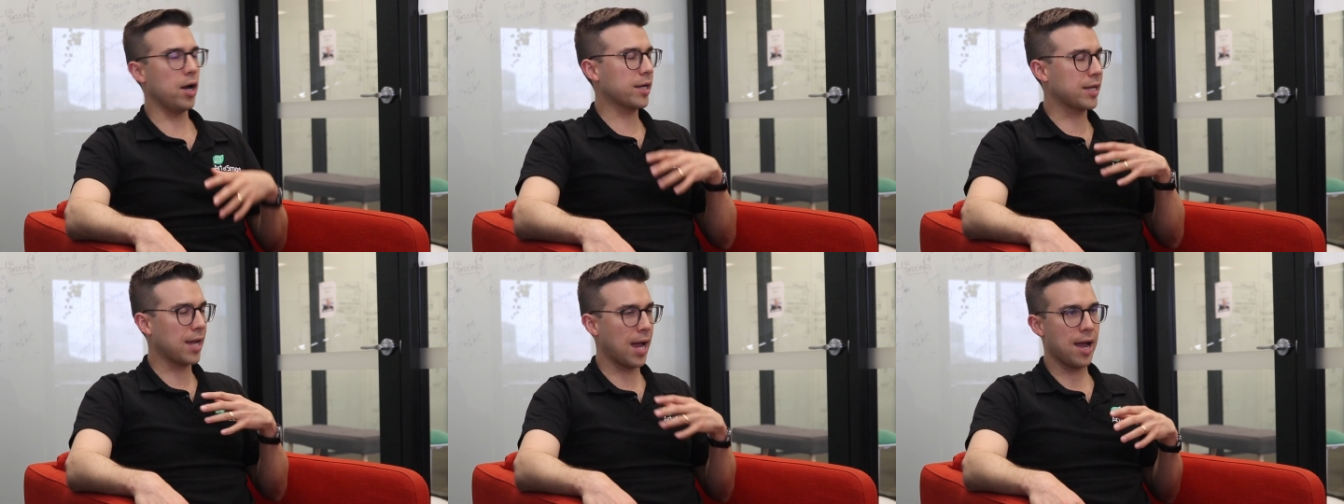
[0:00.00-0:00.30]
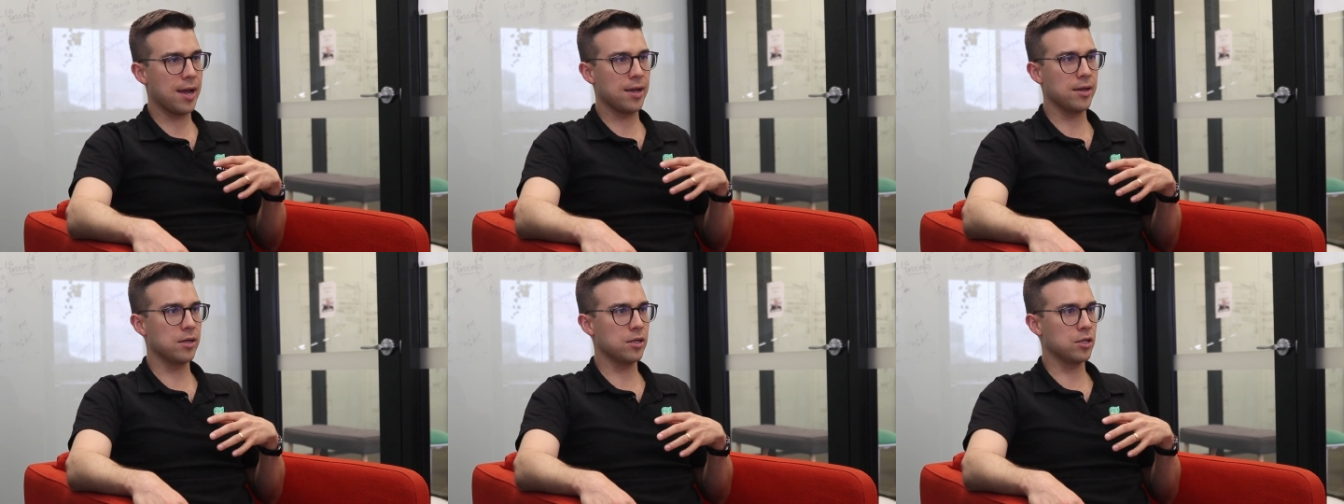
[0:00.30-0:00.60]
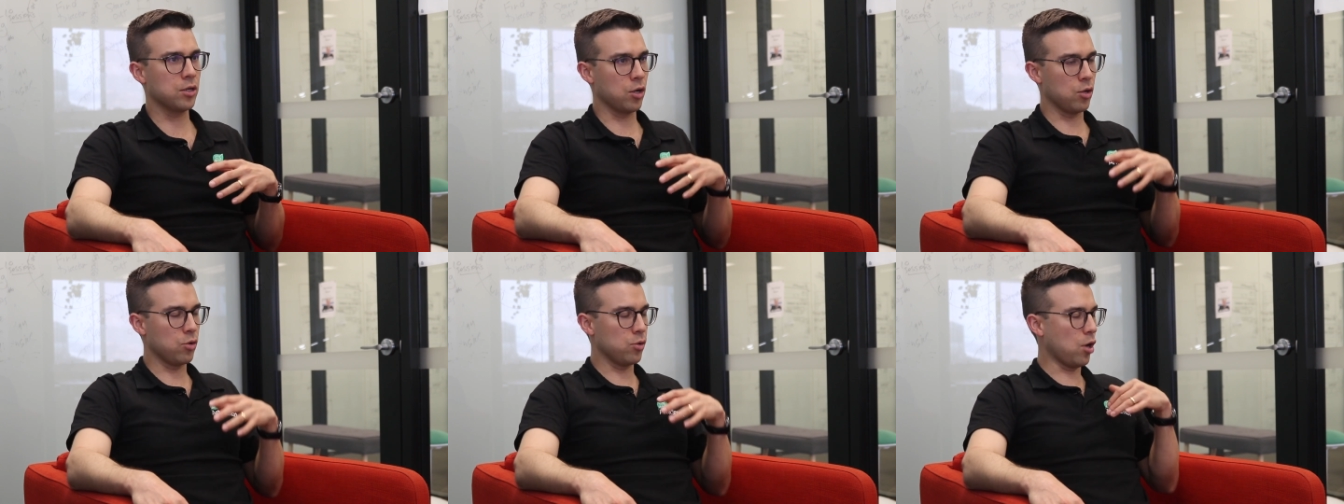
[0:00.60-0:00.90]
okay,
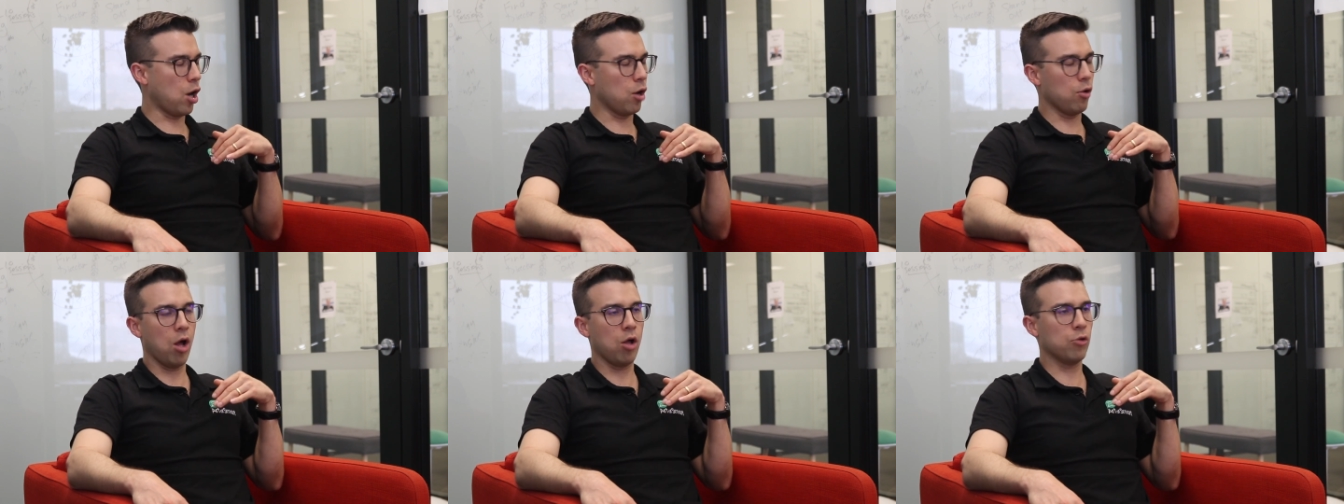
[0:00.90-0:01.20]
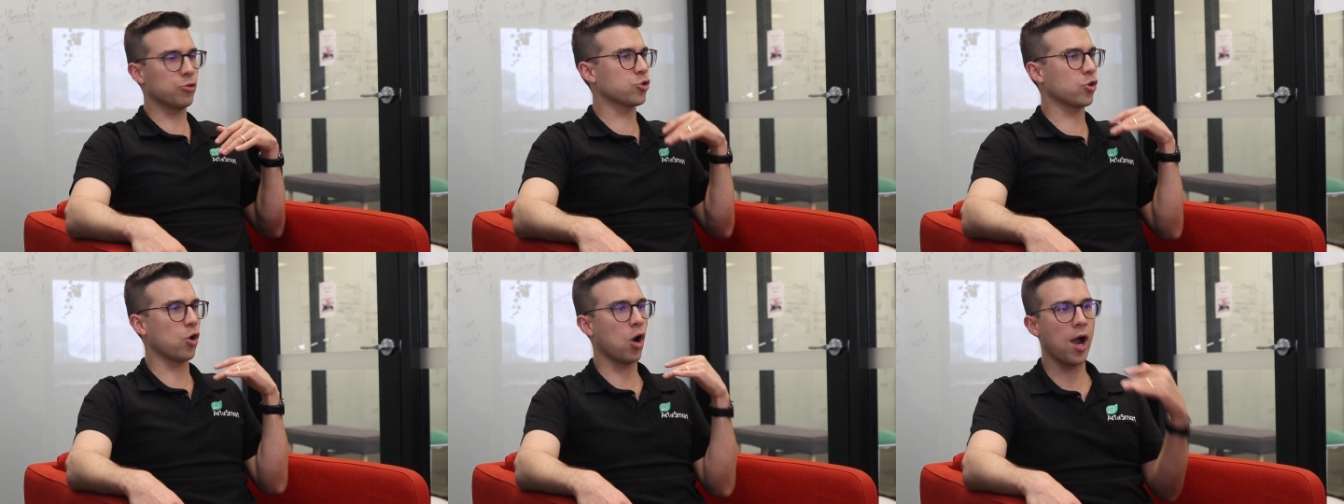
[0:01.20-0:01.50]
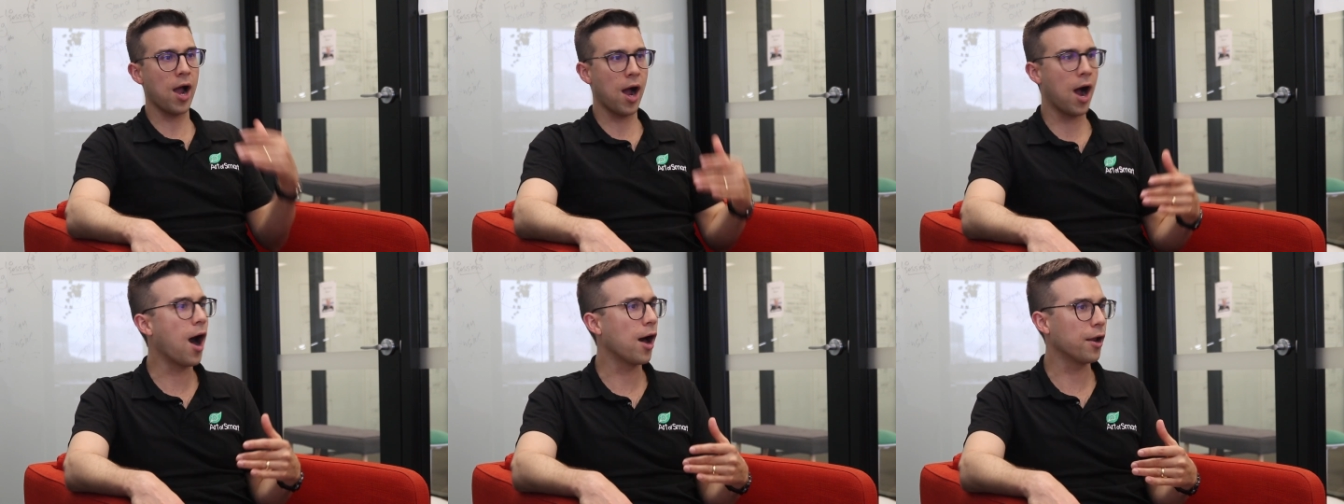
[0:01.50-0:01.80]
you know, I'll
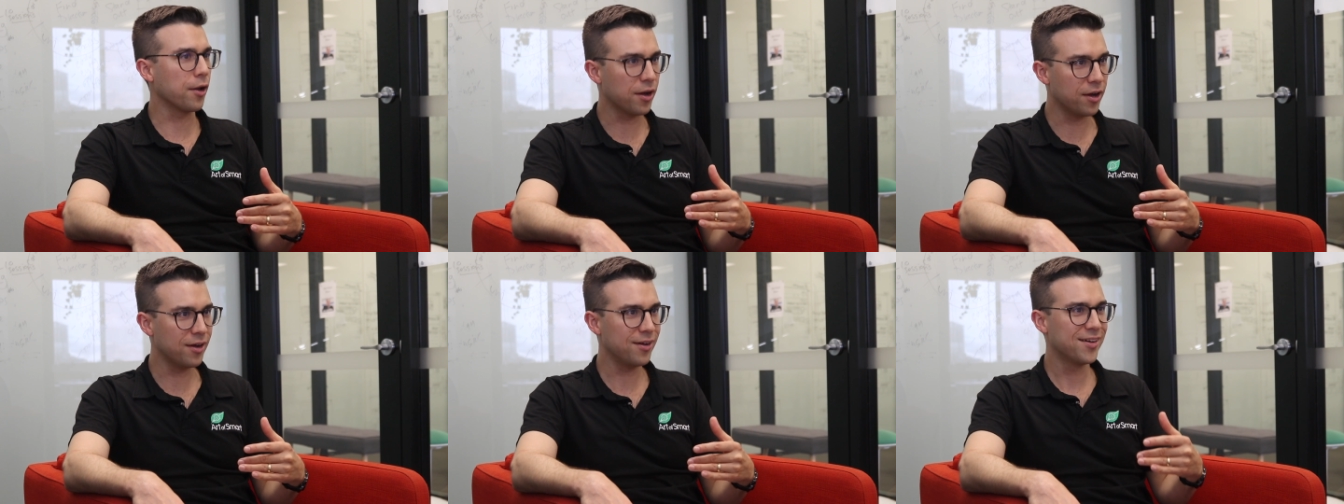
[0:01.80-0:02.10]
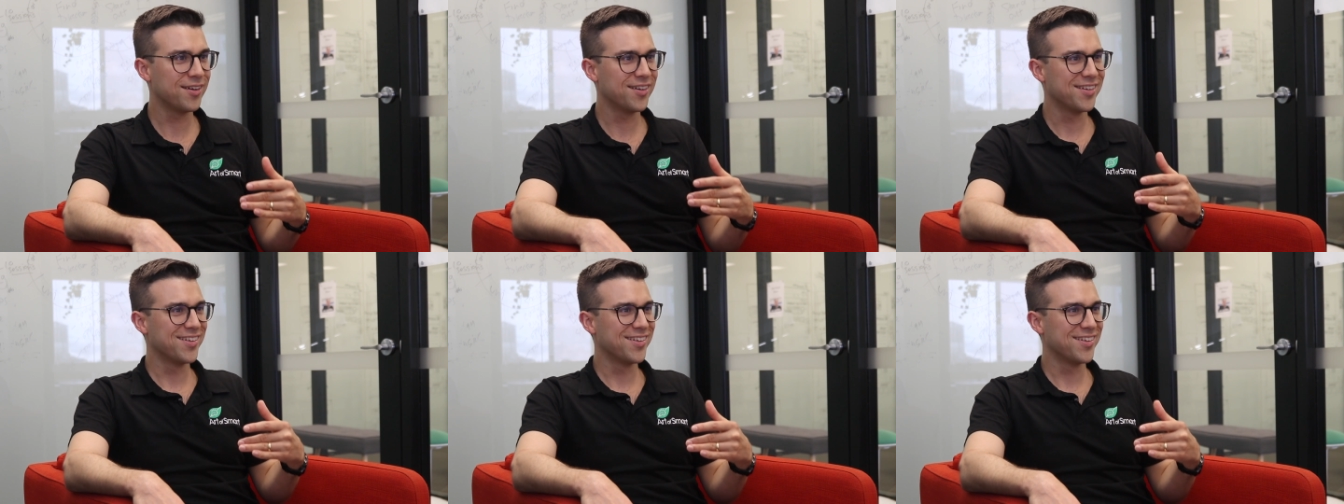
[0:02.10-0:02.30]
try harder,